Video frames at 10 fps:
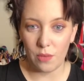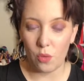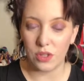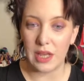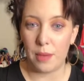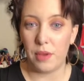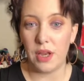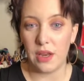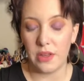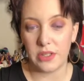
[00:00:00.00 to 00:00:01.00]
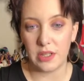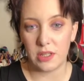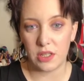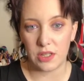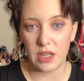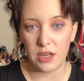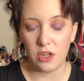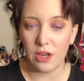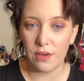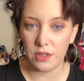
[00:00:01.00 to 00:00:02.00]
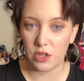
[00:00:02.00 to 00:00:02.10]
what's happening is it's sitting and going